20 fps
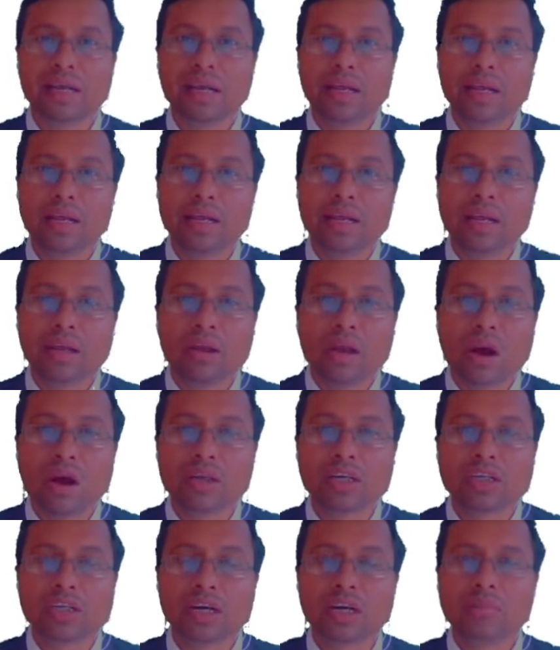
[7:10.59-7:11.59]
in
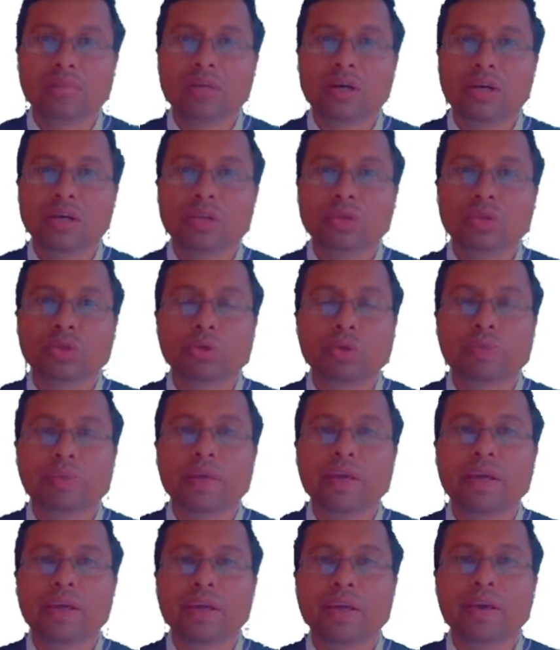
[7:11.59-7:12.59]
long term should
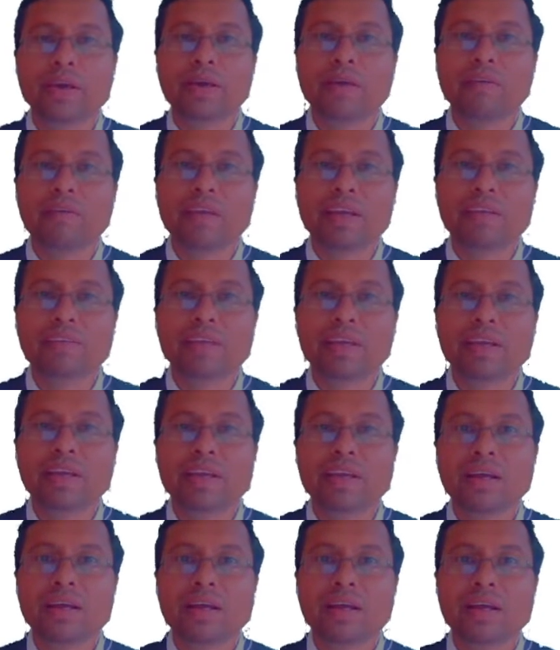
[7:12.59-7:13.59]
be very, very
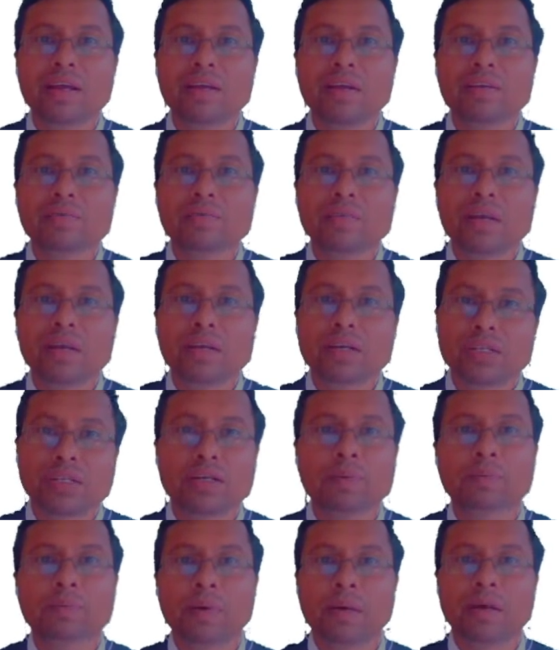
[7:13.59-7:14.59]

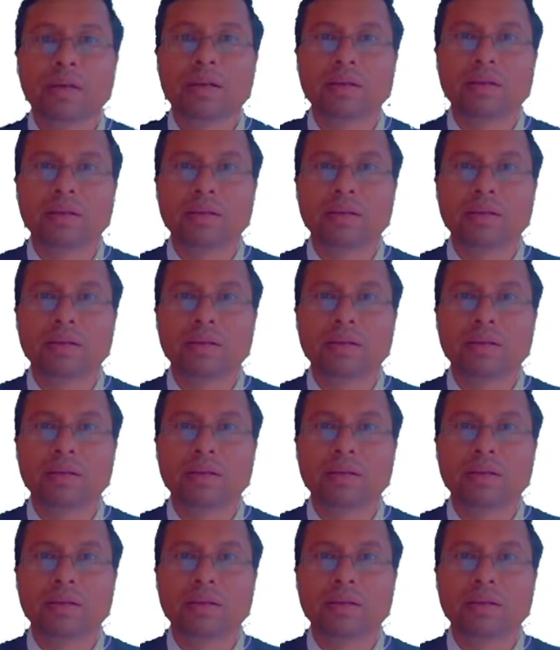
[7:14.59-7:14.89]
triple.